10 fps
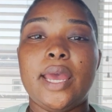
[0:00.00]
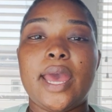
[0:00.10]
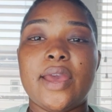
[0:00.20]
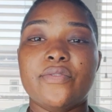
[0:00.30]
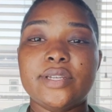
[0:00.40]

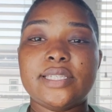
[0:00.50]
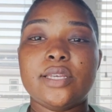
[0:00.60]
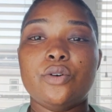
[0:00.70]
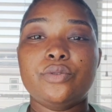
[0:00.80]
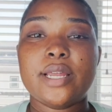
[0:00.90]
every
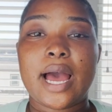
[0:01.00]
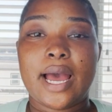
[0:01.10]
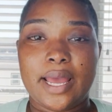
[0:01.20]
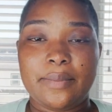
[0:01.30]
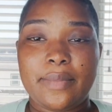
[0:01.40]
single
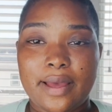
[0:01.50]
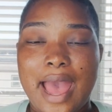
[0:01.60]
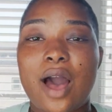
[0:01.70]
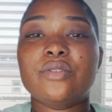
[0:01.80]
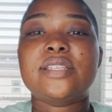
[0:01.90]
dime
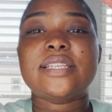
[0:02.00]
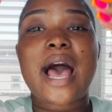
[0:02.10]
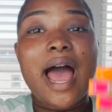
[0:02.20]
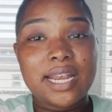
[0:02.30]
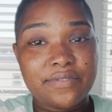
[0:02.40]

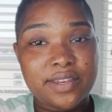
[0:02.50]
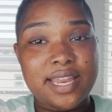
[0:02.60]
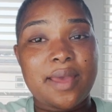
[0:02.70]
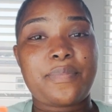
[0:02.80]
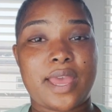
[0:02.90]
outside of the
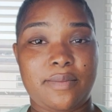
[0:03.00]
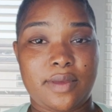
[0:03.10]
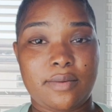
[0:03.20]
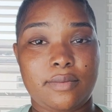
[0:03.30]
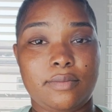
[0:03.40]
debt
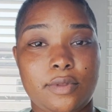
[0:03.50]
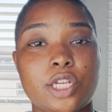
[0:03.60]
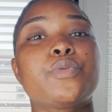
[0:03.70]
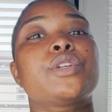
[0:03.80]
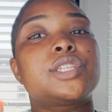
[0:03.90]
payment
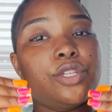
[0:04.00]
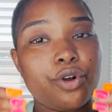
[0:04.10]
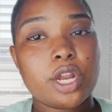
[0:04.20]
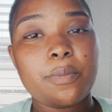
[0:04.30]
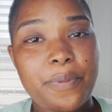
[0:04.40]
cuz we're still
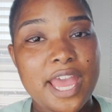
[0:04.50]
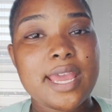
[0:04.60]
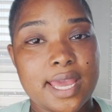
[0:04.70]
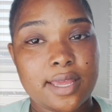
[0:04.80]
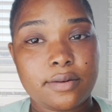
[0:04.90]
going to
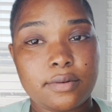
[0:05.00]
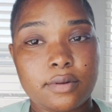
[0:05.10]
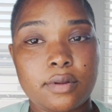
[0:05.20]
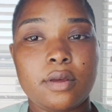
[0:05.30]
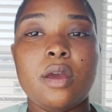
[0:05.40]
pay it
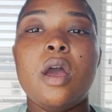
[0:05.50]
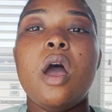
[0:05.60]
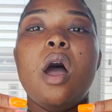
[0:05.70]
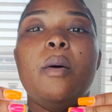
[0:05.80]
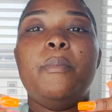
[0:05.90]

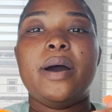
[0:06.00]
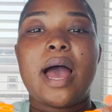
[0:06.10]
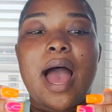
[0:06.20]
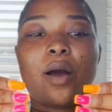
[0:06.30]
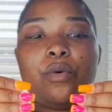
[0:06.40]

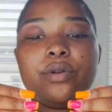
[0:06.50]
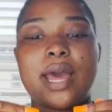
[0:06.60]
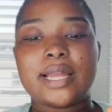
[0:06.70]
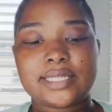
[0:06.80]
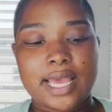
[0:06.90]
but I will
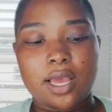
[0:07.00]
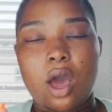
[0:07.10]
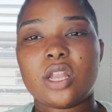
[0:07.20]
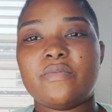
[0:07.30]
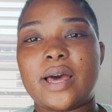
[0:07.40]
not take
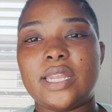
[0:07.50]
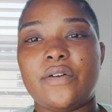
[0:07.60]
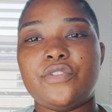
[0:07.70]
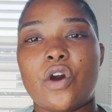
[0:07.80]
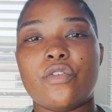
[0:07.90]
all of my
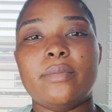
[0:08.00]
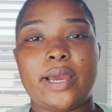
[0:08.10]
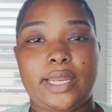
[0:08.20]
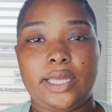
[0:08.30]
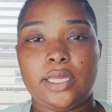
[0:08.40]
leftover
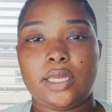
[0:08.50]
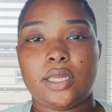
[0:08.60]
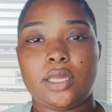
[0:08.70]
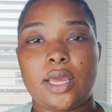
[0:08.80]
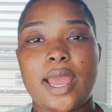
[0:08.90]
money
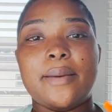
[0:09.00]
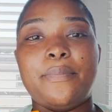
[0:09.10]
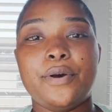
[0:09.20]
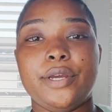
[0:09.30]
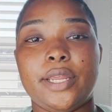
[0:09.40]
and
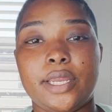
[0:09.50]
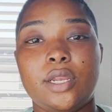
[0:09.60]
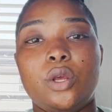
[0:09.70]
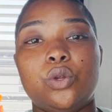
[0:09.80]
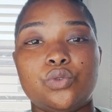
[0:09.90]
put
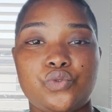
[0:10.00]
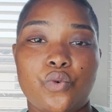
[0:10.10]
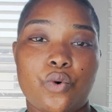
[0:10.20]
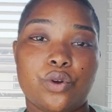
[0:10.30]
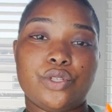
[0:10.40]
it
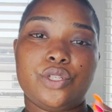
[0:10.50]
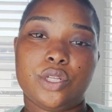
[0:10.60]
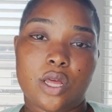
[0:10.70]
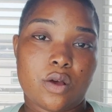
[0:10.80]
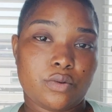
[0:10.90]
towards the
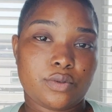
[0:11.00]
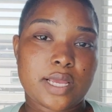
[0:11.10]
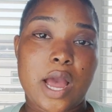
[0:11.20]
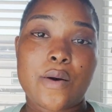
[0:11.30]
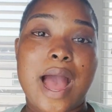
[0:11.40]
loans,
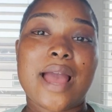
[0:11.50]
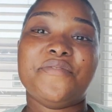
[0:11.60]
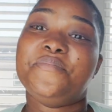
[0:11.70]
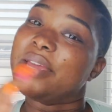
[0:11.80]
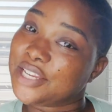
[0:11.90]
how
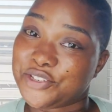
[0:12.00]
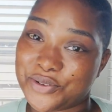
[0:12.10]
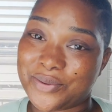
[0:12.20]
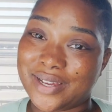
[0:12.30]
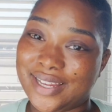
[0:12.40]
I've been
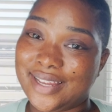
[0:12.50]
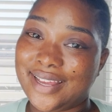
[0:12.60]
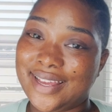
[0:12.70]
doing